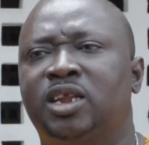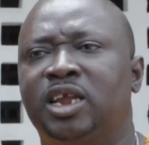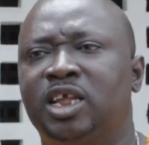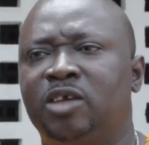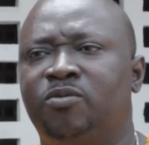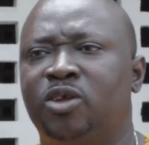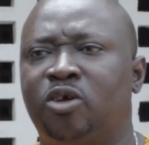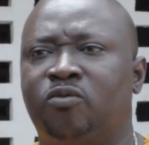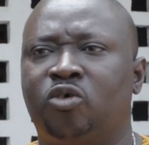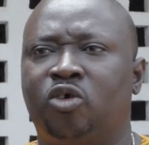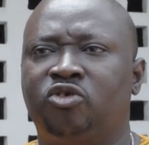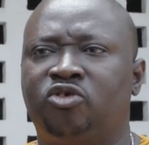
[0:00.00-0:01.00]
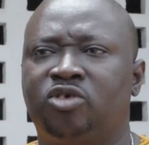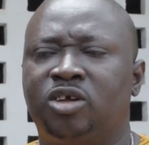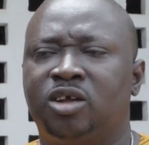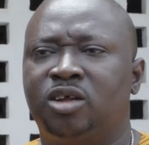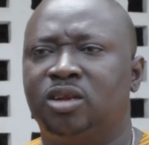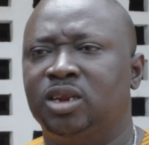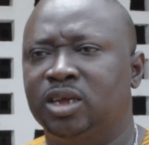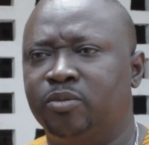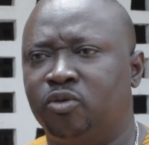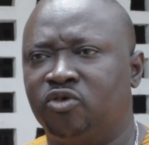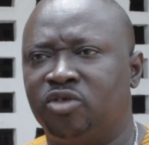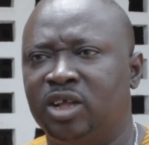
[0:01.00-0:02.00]
Then even of course the
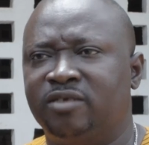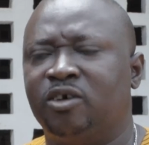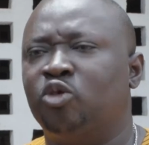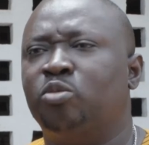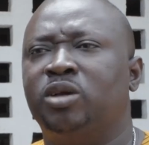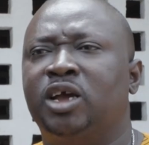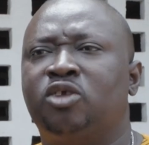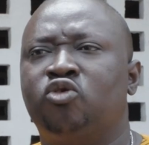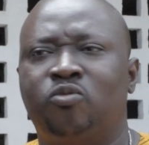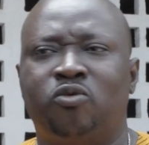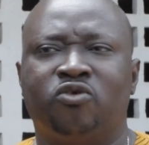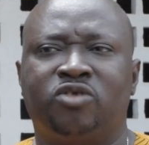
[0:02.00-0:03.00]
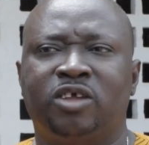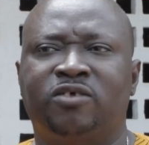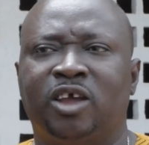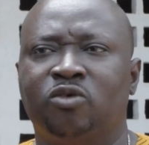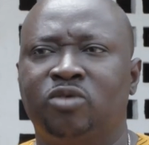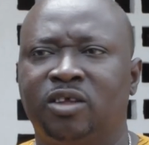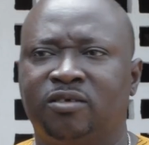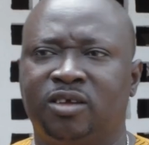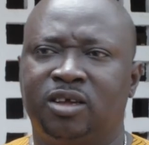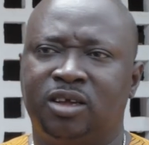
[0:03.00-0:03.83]
postnatal, we get no postnatal unit.